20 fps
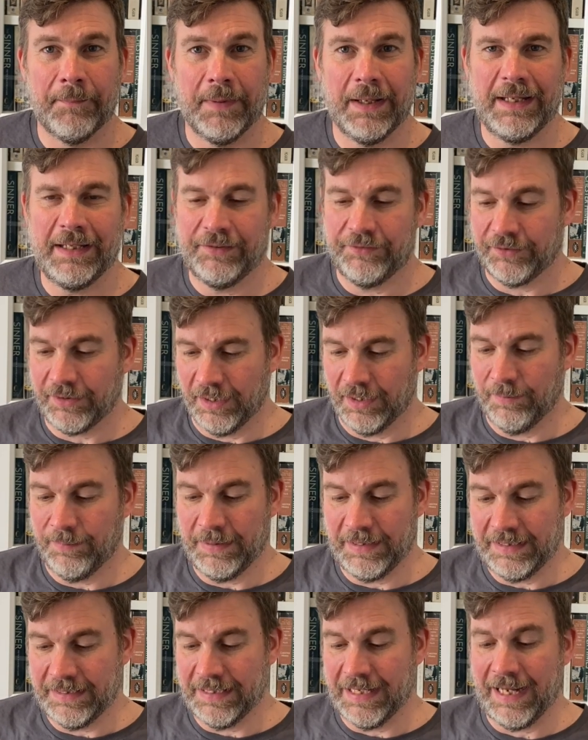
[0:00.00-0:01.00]
It's going to
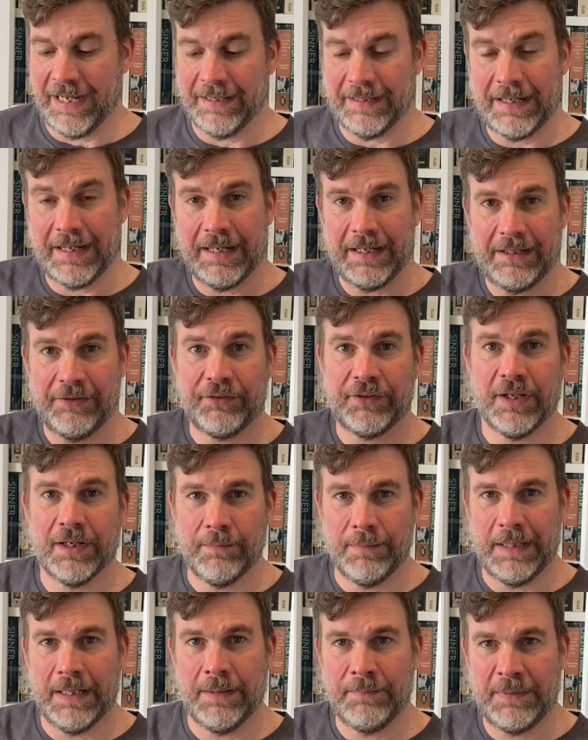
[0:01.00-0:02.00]
be
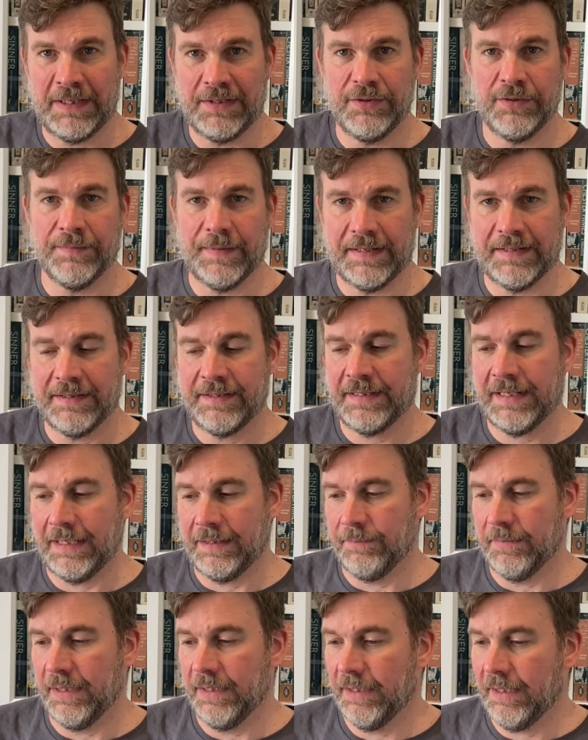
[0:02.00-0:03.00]
a piece of
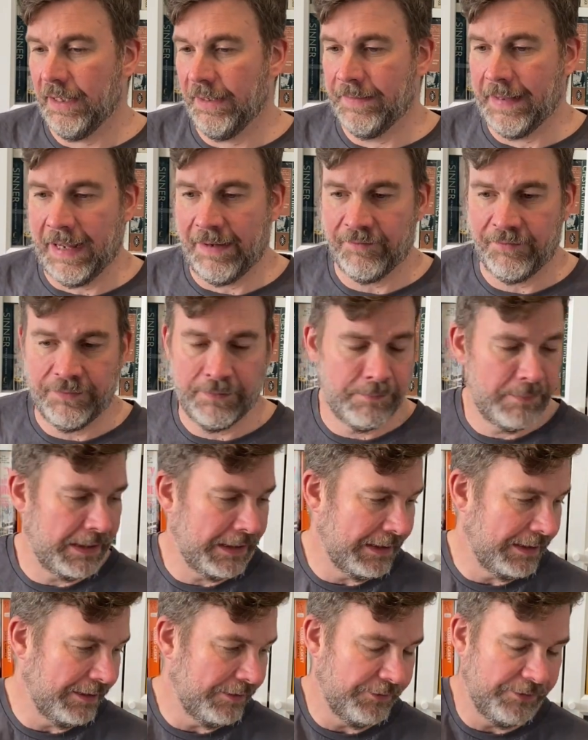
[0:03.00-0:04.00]
entertainment. And that for
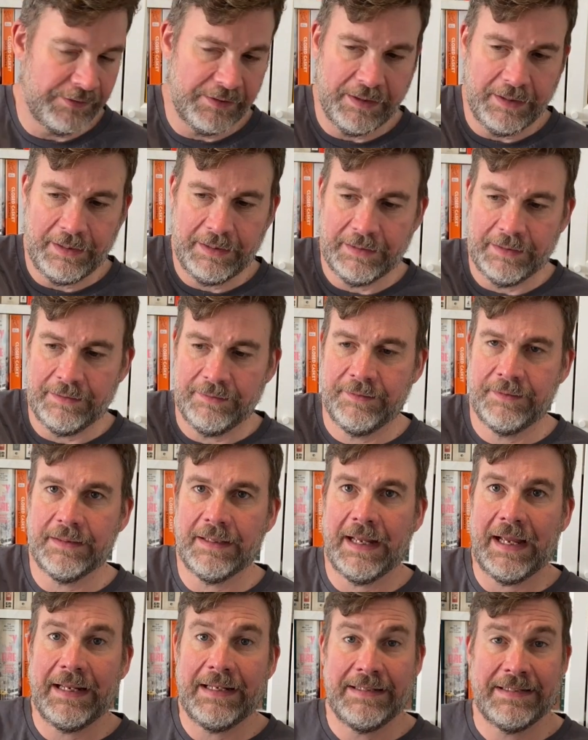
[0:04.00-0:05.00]
me
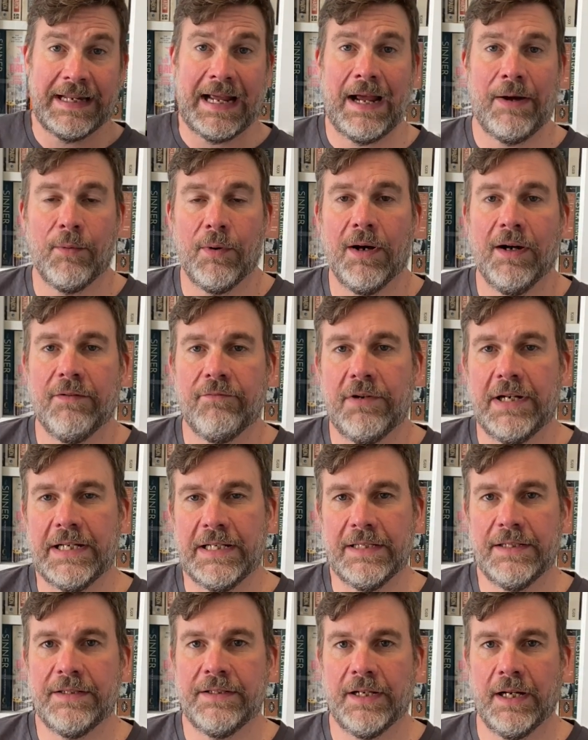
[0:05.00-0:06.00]
is how I
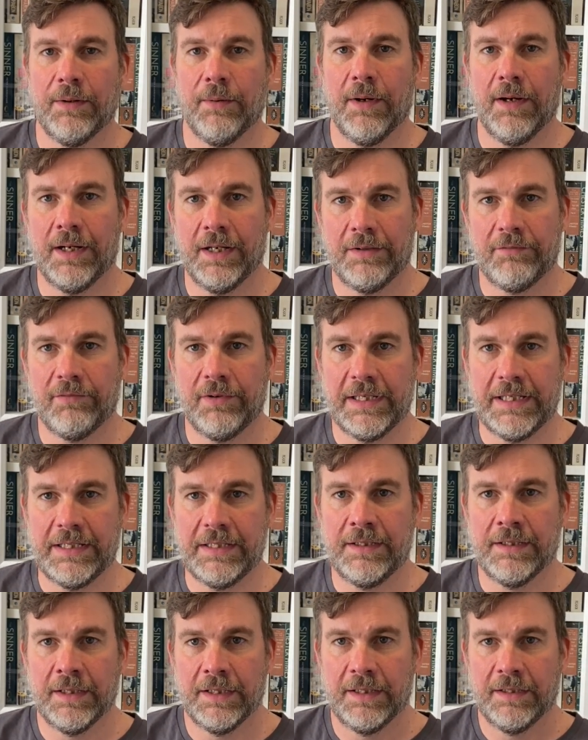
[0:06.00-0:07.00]
read. So I
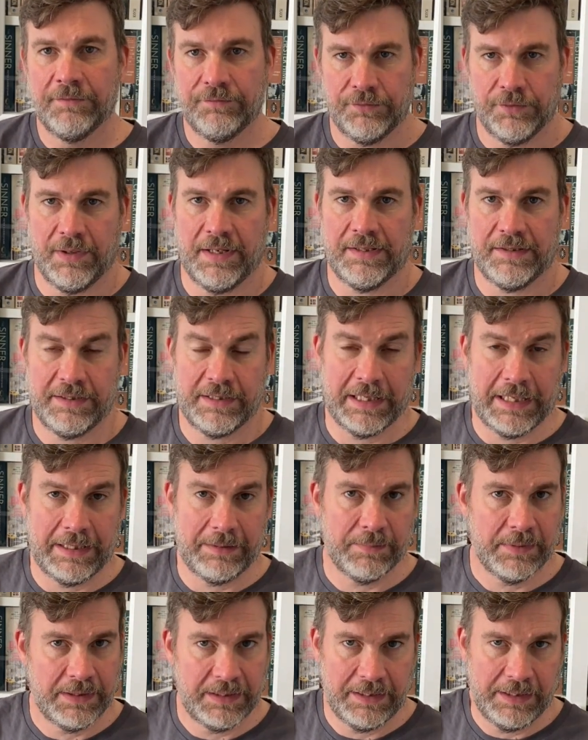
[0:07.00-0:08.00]
read for
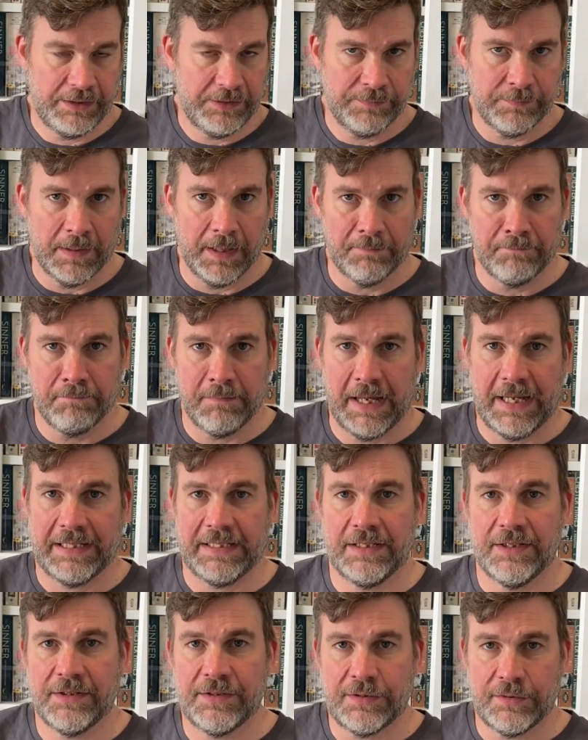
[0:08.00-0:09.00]
entertainment. It's my
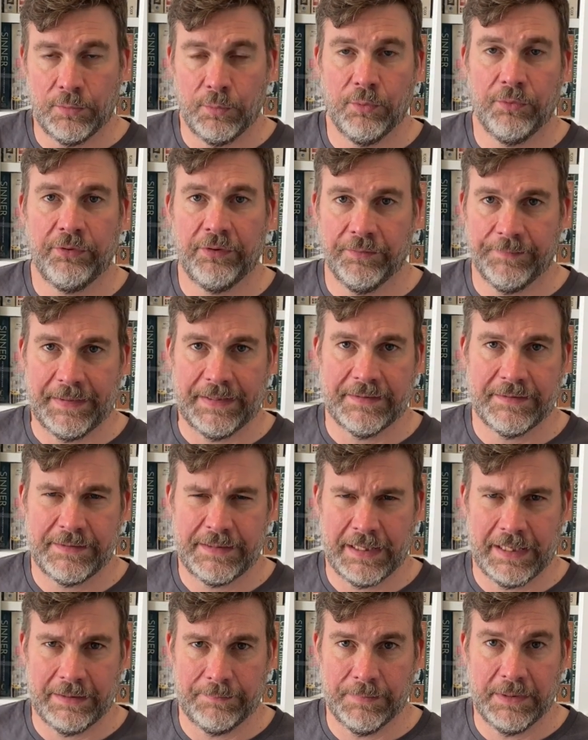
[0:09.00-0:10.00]
main source of
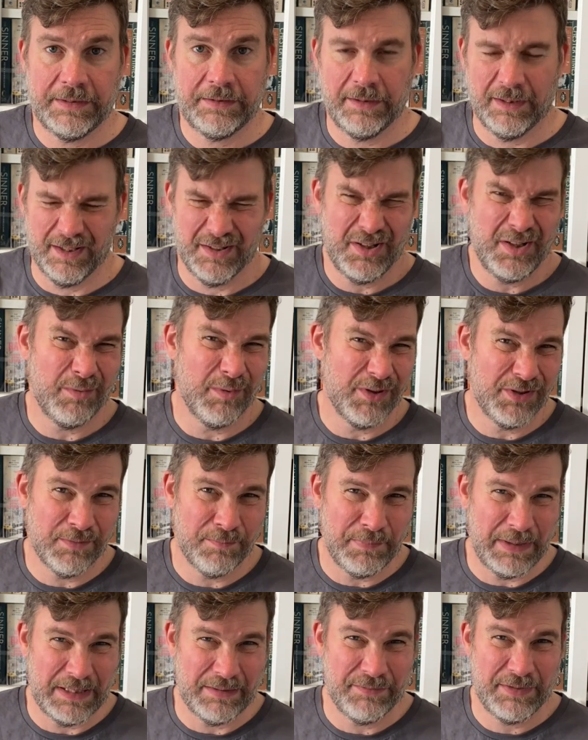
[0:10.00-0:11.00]
entertainment. You know, I do watch a
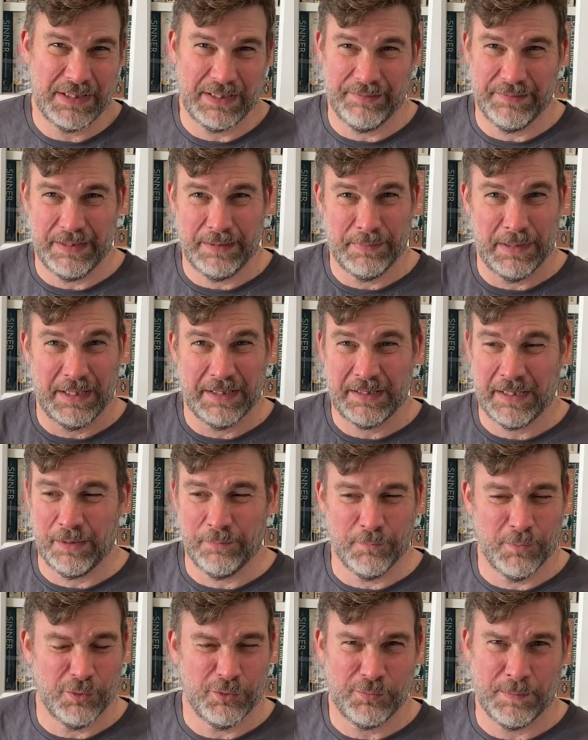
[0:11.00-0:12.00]
bit of TV, but I
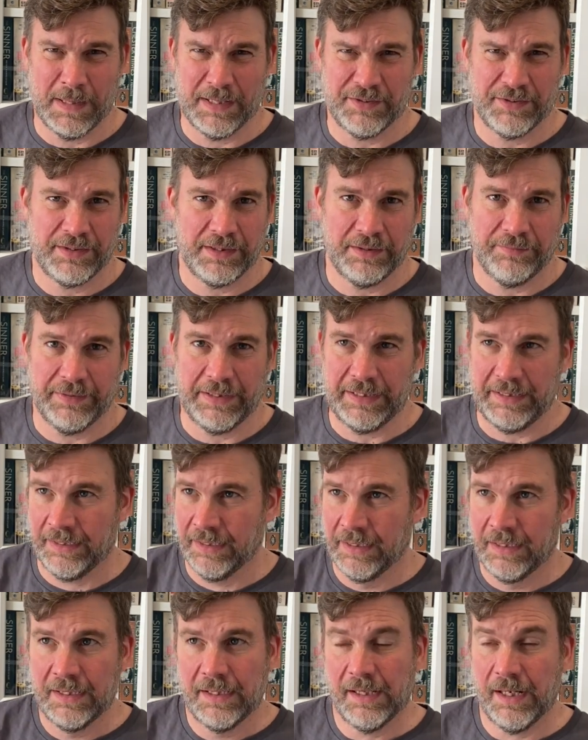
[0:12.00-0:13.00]
don't watch much TV.
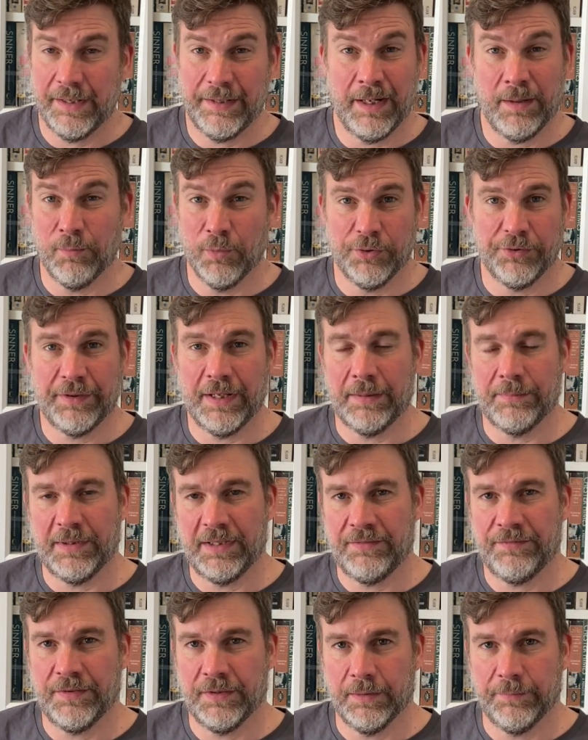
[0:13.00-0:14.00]
I don't watch that many
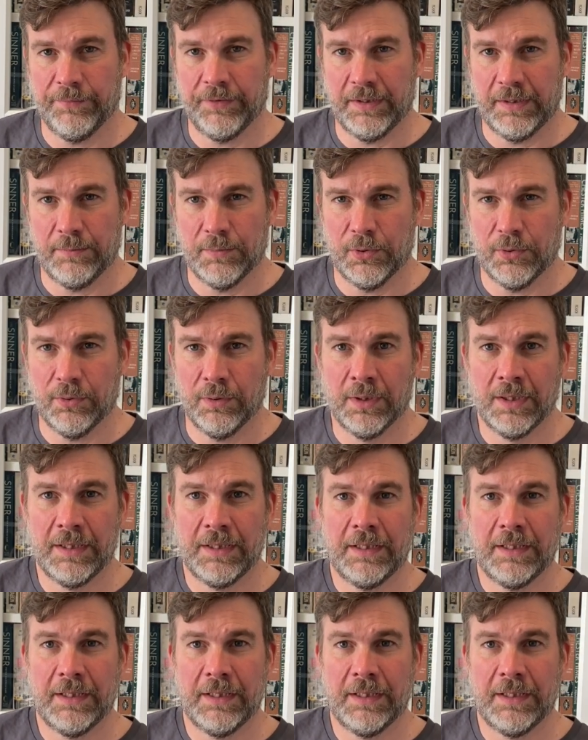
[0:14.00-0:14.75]
films anymore.